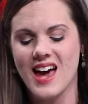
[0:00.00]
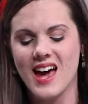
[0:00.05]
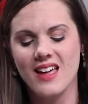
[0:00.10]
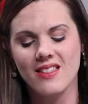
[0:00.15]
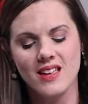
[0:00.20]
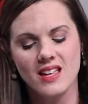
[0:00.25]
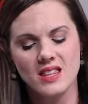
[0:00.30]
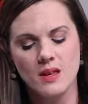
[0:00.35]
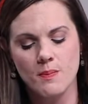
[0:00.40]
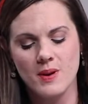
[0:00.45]

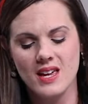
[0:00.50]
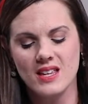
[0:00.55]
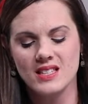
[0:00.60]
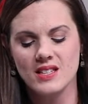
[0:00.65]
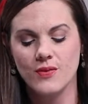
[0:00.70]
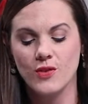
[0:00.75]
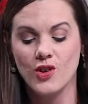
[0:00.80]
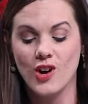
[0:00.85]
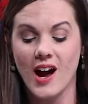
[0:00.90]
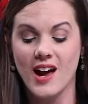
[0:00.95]
And let the peace
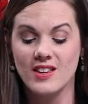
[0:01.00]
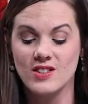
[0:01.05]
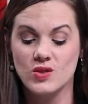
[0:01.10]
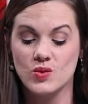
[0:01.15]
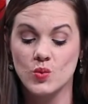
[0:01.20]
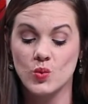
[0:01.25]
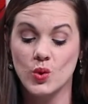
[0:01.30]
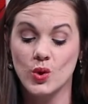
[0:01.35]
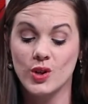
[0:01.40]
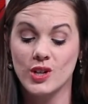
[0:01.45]
of
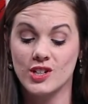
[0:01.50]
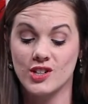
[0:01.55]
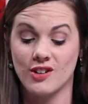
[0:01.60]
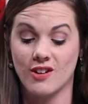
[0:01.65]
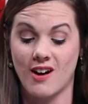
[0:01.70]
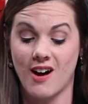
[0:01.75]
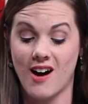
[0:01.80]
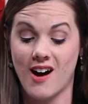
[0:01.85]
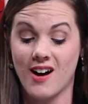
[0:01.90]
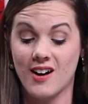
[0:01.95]
Christ rule in
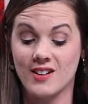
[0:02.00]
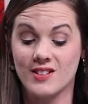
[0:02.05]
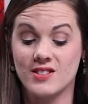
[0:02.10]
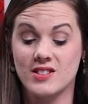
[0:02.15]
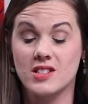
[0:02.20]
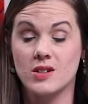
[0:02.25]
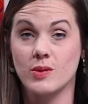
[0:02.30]
your hearts,